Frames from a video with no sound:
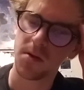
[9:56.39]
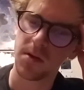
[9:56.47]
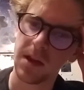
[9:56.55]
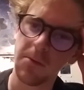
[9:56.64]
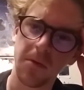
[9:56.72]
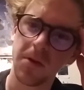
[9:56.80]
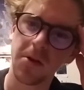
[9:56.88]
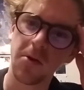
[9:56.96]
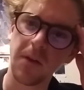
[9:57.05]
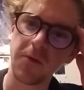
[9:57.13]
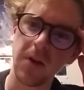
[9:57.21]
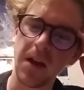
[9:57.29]
They want to go
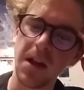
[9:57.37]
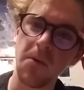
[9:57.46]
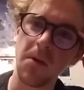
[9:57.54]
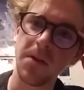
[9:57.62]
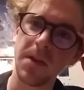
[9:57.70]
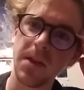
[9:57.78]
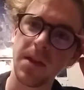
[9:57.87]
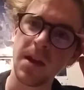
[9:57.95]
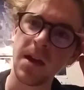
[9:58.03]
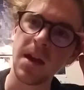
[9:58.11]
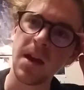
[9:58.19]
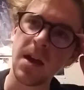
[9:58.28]
after anyone
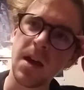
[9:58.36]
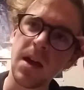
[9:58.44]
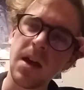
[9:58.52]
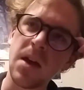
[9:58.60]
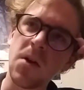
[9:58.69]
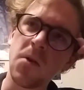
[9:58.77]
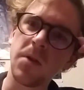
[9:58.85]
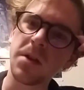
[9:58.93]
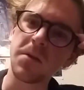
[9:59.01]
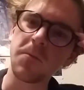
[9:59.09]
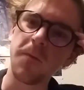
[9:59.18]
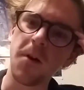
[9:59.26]
who
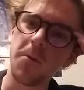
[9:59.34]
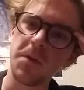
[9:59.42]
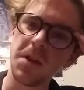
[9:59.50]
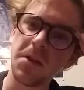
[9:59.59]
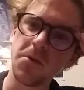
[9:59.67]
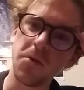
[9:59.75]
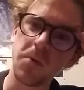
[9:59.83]
doesn't fall within their new